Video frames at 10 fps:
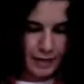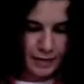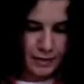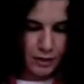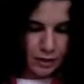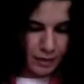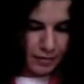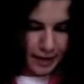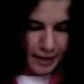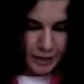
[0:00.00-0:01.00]
turn the
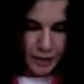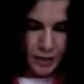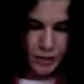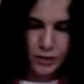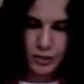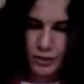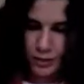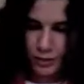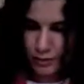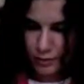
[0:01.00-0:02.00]
page
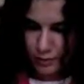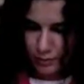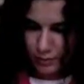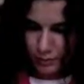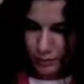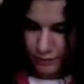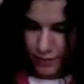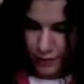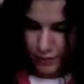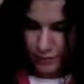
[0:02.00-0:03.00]
to the
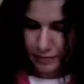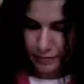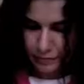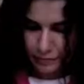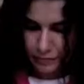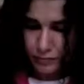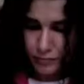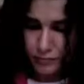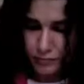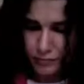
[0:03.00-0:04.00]
following
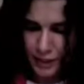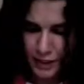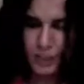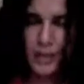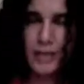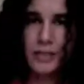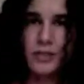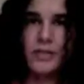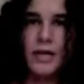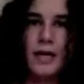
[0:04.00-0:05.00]
page
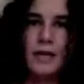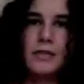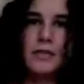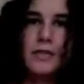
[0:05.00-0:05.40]
exercise.